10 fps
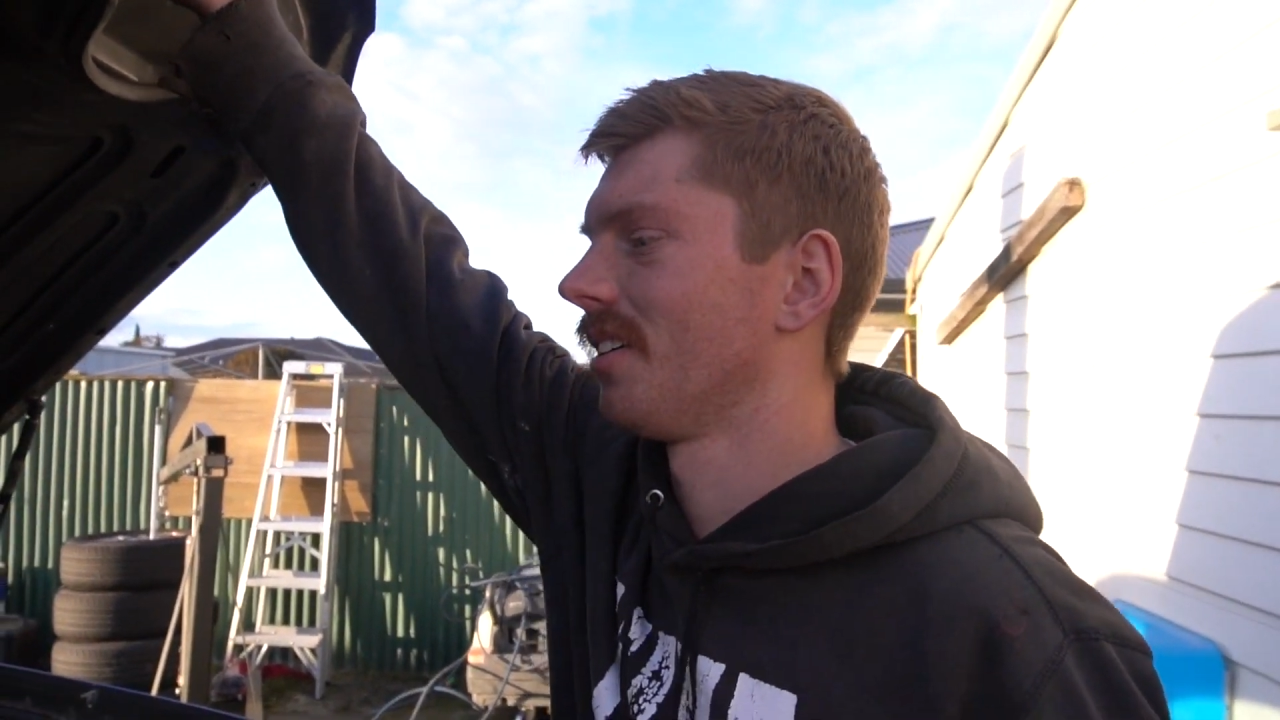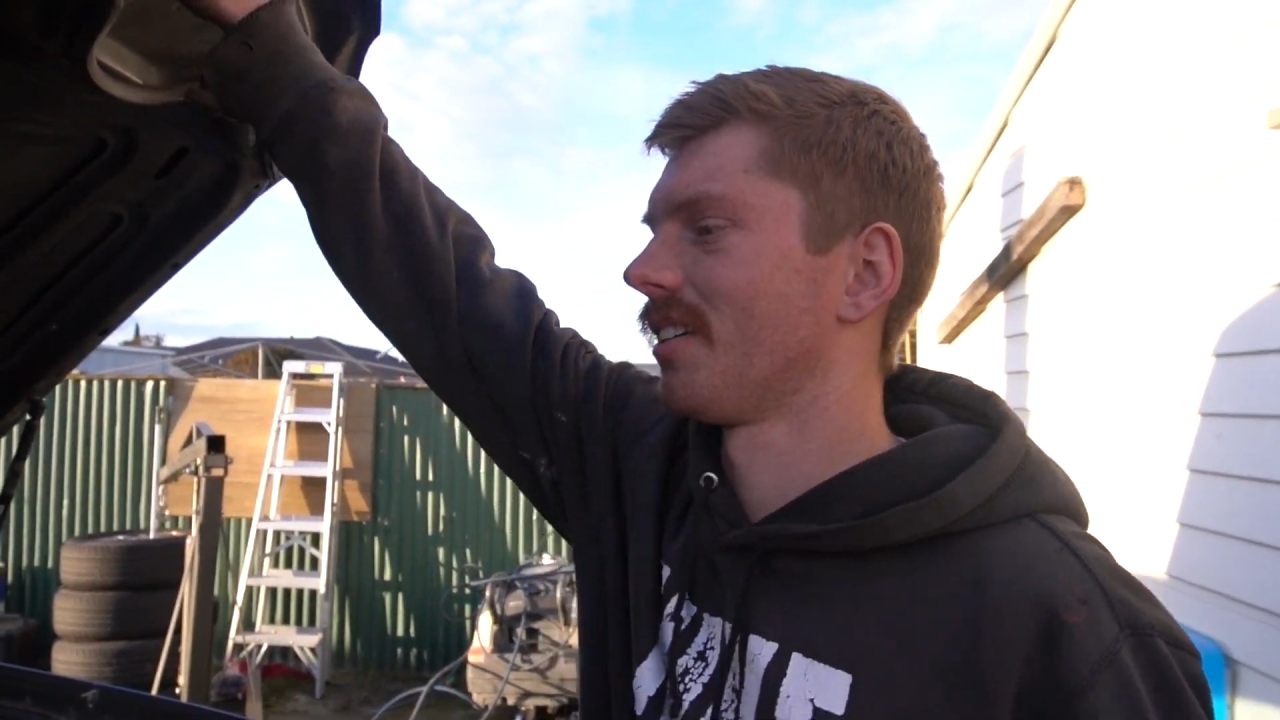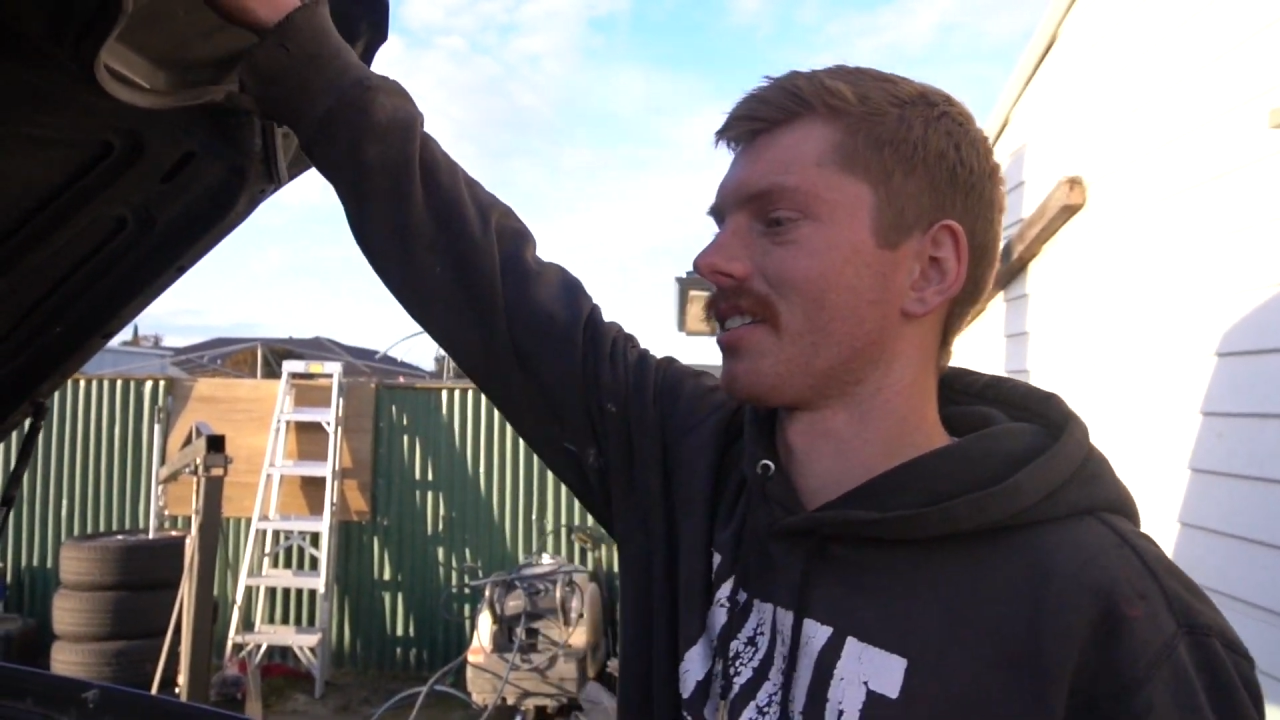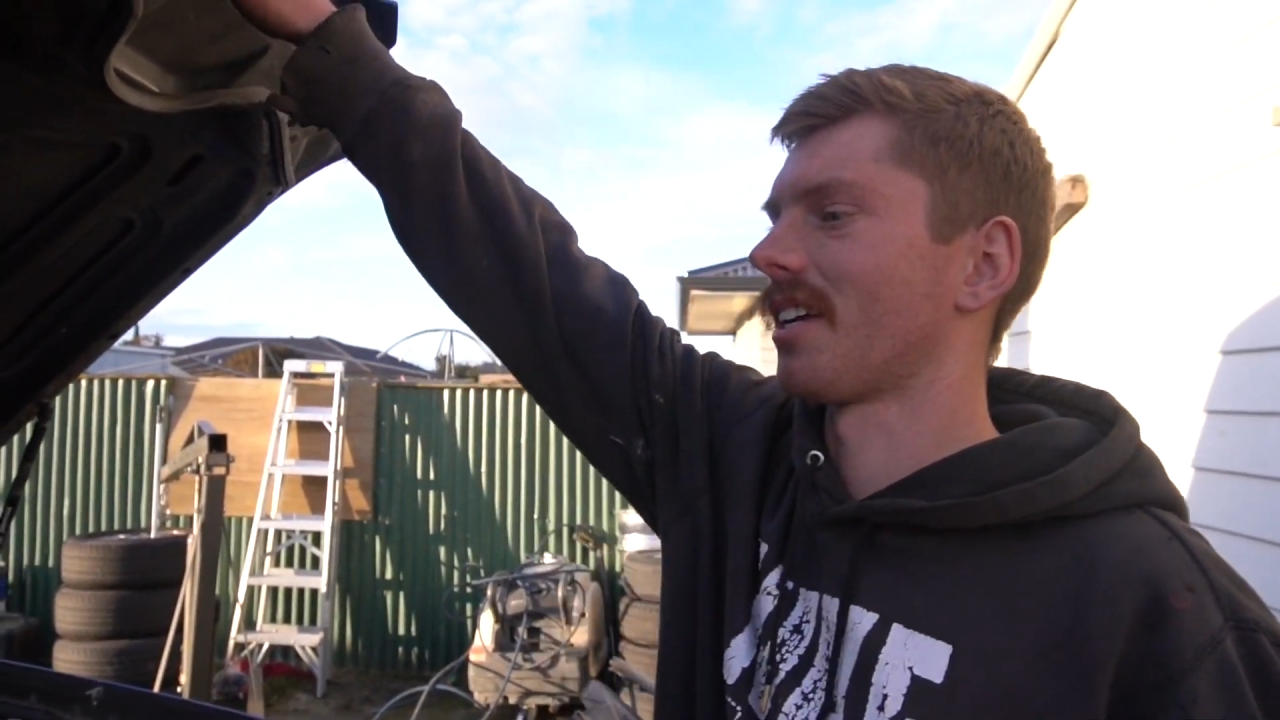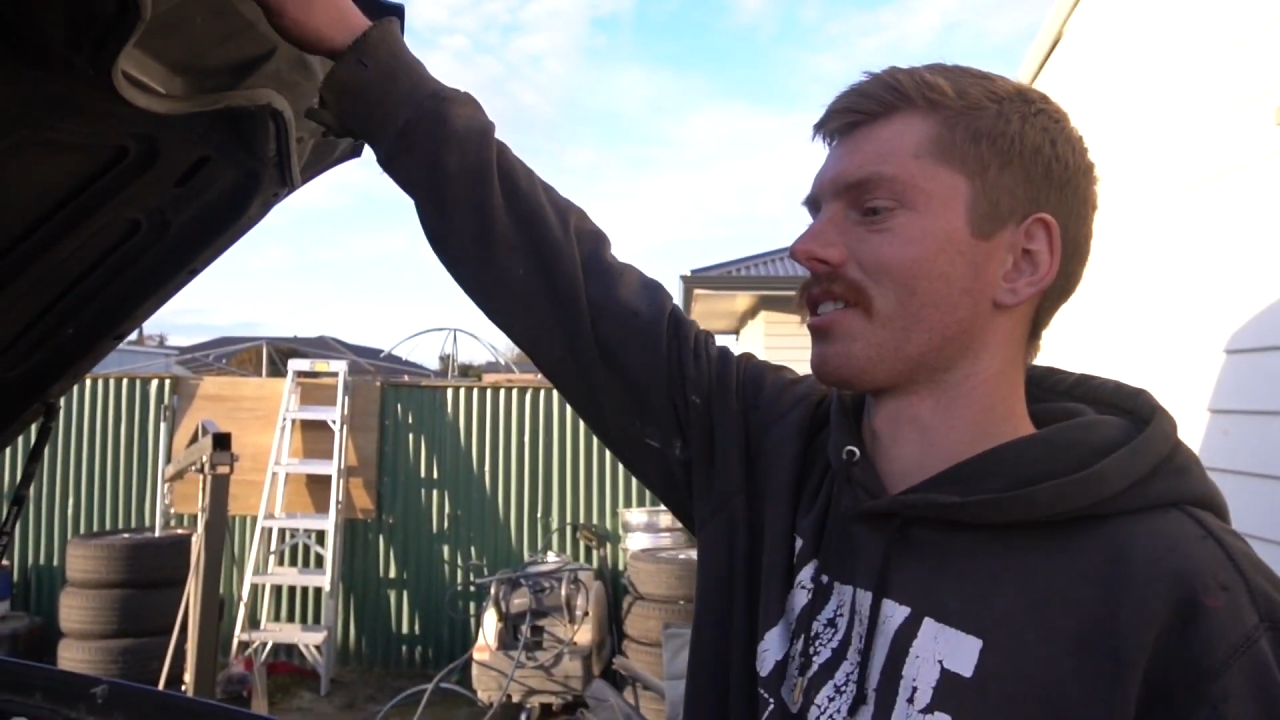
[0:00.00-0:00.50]

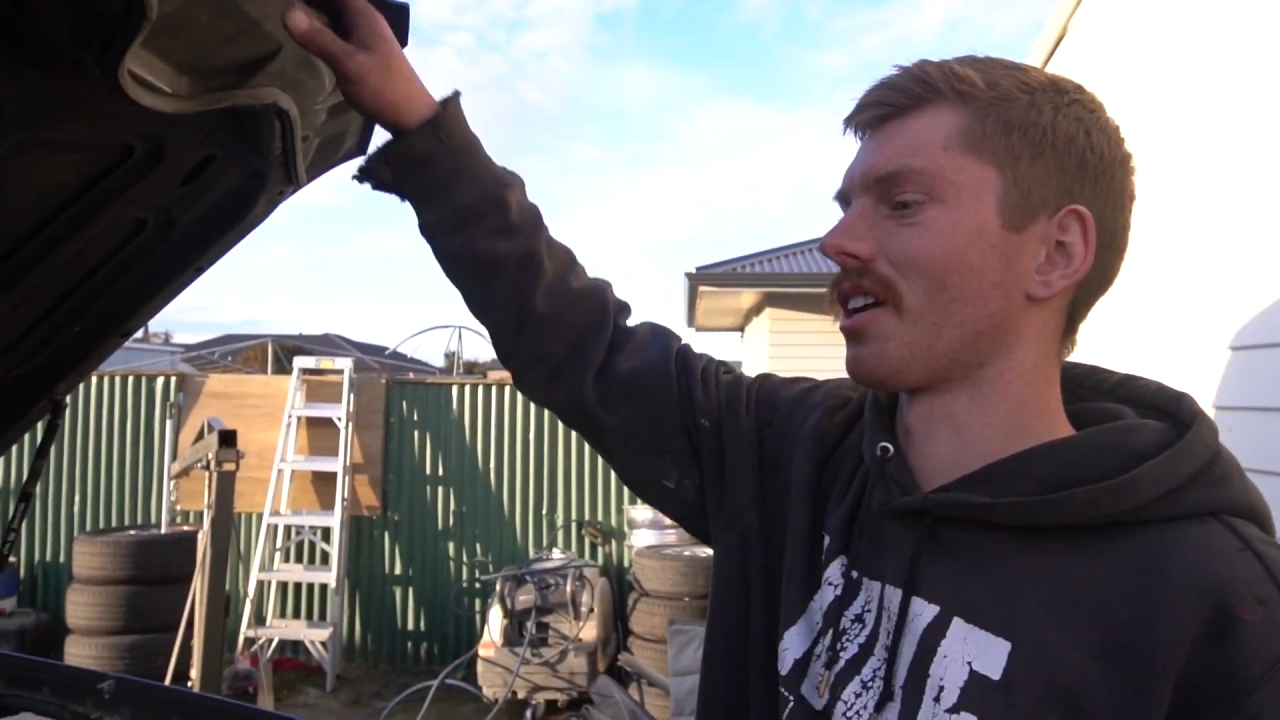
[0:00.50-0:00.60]
the sun's